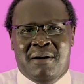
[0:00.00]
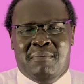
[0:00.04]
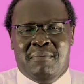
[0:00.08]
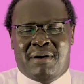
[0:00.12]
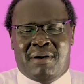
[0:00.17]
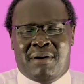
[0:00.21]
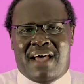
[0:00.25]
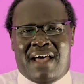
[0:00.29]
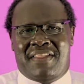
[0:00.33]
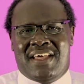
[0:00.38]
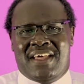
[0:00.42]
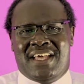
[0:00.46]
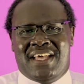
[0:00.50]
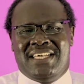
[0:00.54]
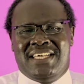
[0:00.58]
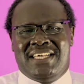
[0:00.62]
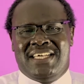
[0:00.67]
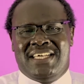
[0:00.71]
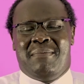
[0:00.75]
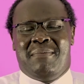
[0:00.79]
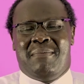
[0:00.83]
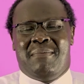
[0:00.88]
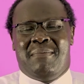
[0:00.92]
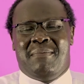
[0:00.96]
Brother
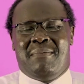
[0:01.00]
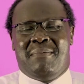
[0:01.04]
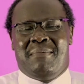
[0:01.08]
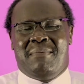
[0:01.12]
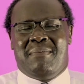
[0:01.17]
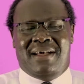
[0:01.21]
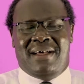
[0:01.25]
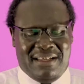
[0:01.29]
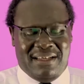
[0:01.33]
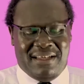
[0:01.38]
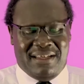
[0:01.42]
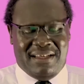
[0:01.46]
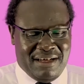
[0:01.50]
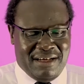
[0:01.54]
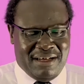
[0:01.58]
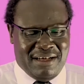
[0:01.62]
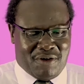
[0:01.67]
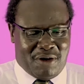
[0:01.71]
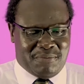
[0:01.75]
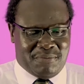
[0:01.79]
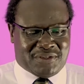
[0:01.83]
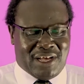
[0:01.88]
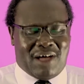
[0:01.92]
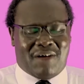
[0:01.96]
Itani Madime
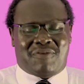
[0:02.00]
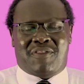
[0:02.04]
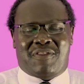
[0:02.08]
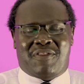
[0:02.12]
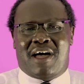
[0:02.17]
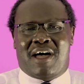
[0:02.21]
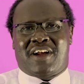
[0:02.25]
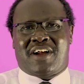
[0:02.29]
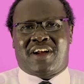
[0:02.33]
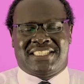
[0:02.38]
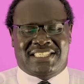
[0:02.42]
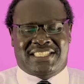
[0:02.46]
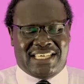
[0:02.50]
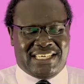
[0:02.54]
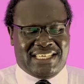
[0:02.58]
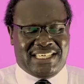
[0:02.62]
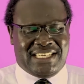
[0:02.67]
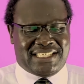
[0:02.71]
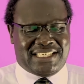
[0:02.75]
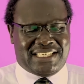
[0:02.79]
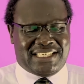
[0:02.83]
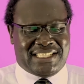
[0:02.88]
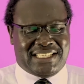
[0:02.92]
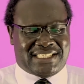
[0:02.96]
from South Africa
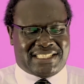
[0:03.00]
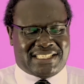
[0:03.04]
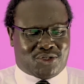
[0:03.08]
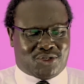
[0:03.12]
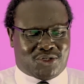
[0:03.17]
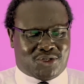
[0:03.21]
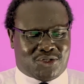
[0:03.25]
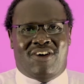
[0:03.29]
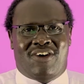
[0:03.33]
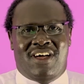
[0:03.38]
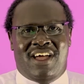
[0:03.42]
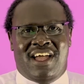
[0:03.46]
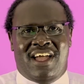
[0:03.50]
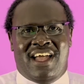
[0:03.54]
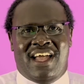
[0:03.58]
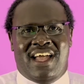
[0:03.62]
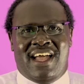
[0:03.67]
sings the song,